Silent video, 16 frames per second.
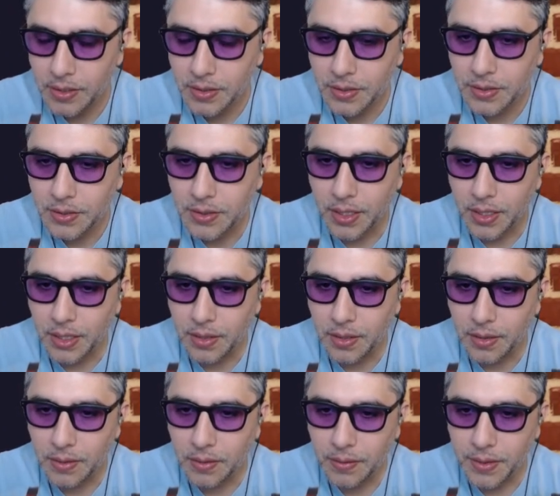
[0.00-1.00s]

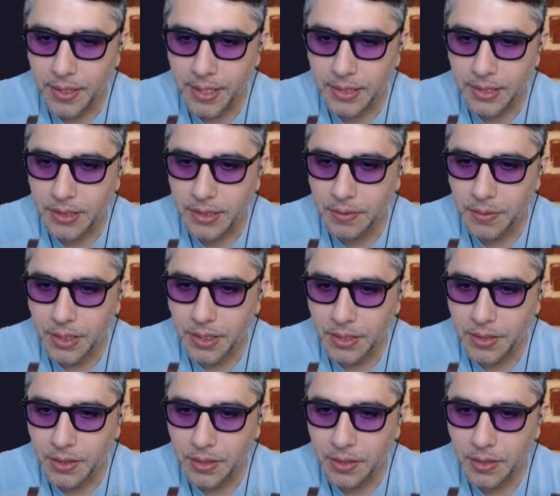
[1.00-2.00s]
So the next thing we need to
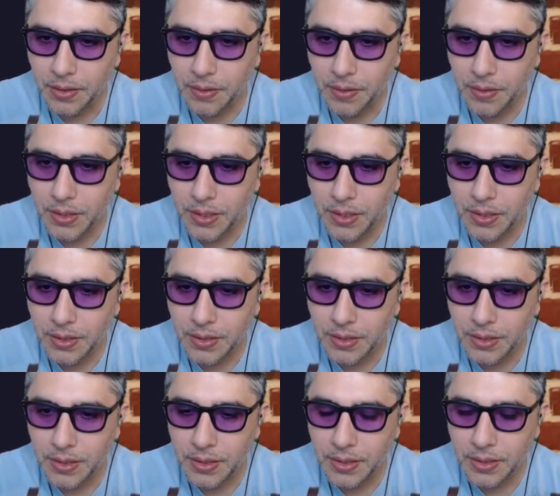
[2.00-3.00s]
do is
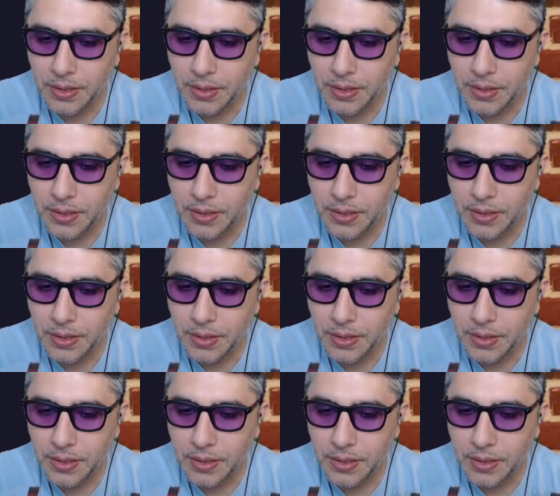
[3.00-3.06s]
this